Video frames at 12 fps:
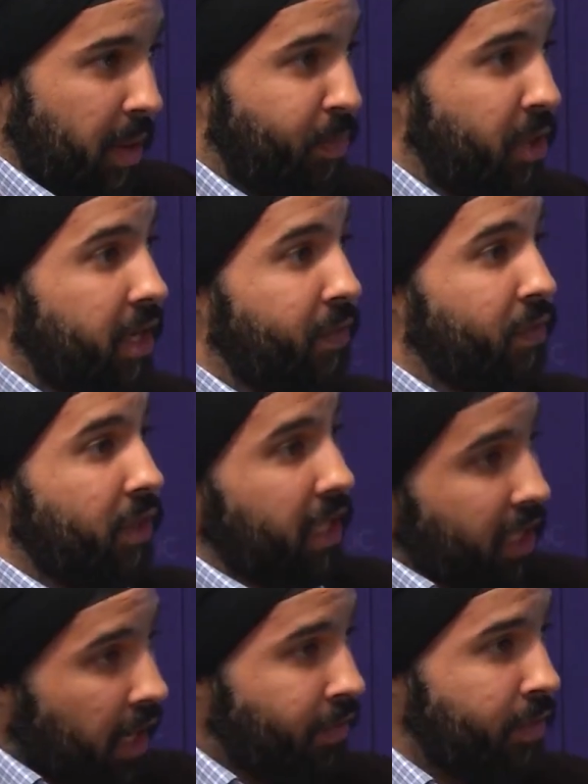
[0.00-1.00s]
But if the
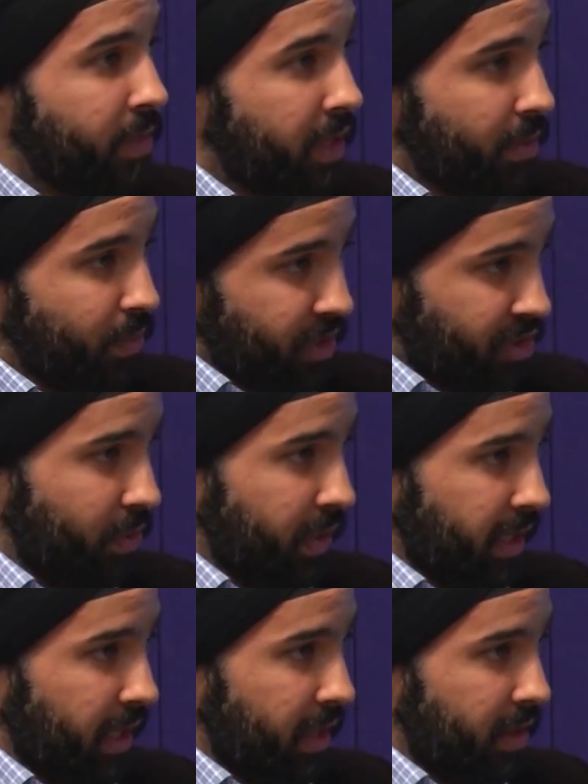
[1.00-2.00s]
government was
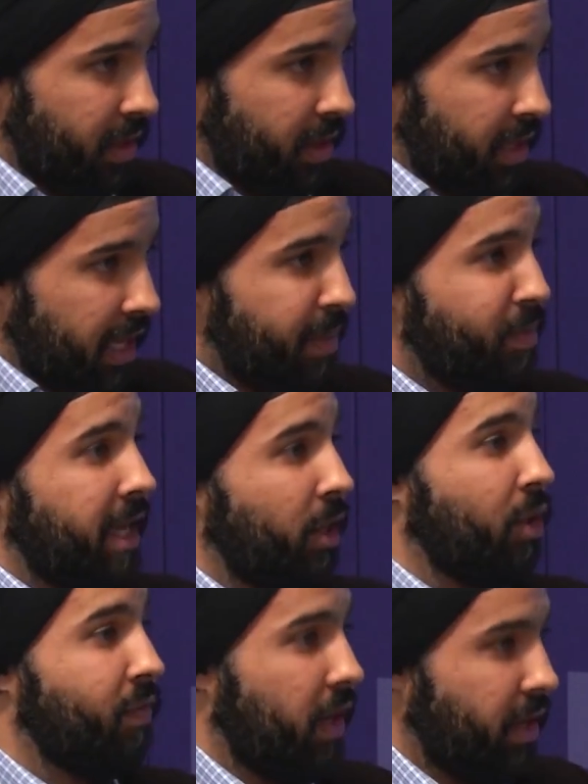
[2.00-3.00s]
doing it, it might
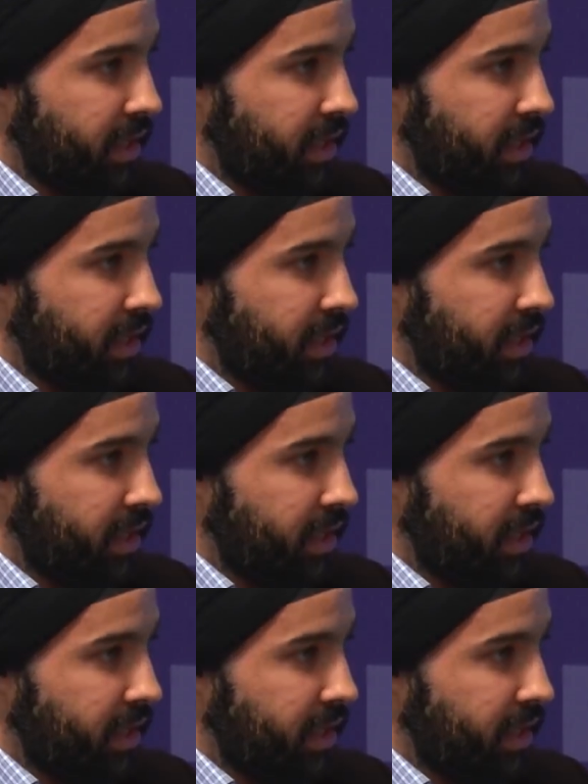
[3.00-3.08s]
look very